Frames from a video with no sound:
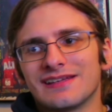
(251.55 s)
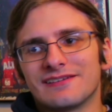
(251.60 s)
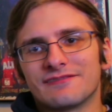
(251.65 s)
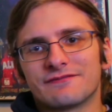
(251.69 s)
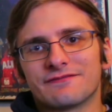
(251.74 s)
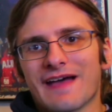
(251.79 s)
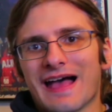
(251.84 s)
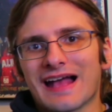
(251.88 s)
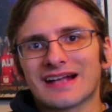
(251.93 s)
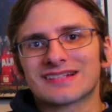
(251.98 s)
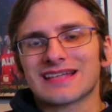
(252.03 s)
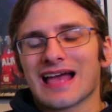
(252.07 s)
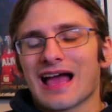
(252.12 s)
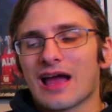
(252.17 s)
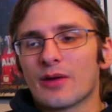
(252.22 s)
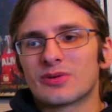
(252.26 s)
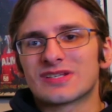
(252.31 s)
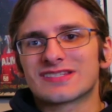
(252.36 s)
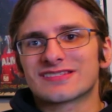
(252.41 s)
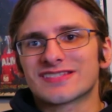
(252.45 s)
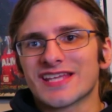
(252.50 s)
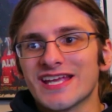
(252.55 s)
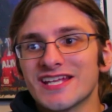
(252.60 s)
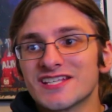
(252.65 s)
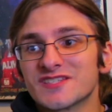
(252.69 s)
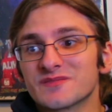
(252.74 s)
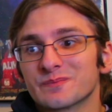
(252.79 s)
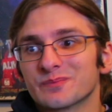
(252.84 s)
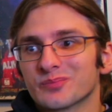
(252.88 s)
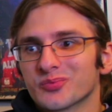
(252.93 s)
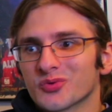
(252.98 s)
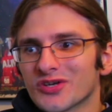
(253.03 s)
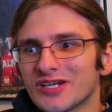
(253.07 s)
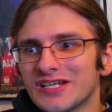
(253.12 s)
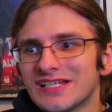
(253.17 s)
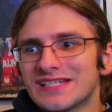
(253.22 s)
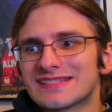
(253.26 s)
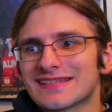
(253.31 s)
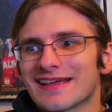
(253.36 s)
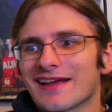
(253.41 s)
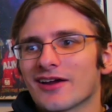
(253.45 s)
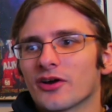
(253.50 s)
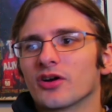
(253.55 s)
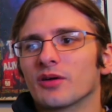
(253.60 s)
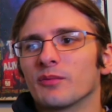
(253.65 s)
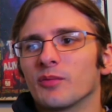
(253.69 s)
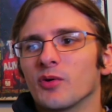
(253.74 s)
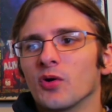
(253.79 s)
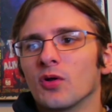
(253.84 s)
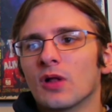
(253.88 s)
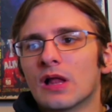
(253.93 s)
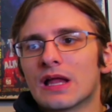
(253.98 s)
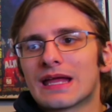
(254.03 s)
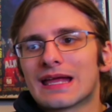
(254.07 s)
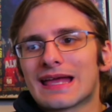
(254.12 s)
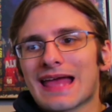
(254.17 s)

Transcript: In fact, I would say it's pretty terrible.